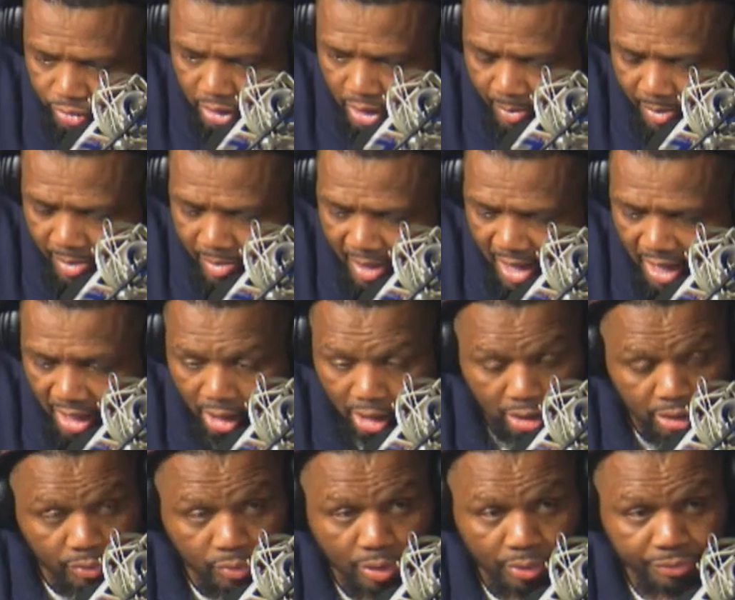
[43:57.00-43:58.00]
can be mad
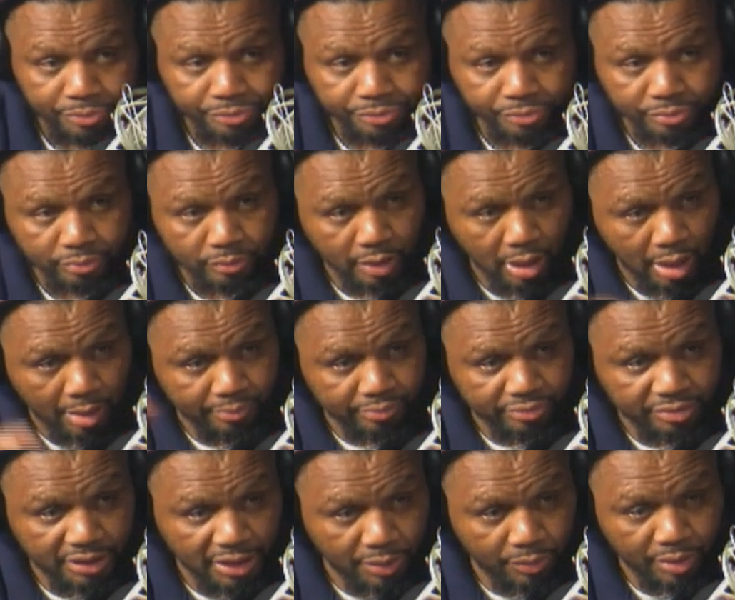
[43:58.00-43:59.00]
all he wants. I'm
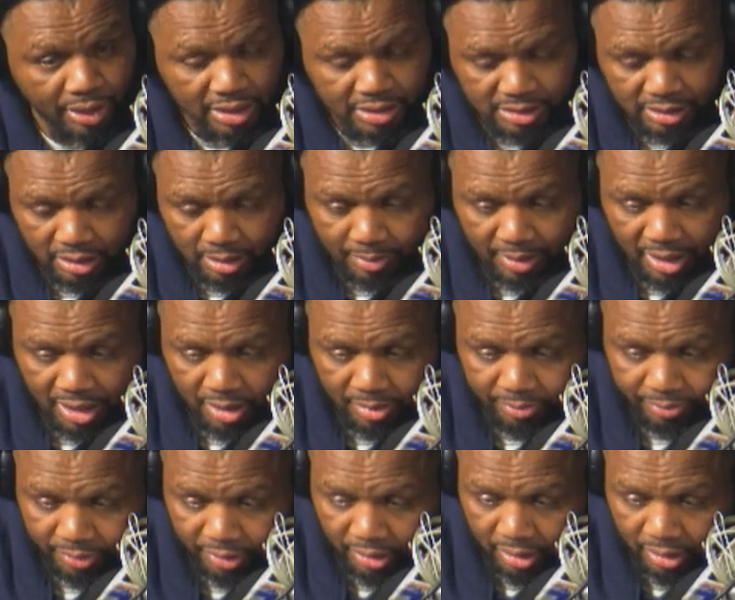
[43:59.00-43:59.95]
saying what I said about him. He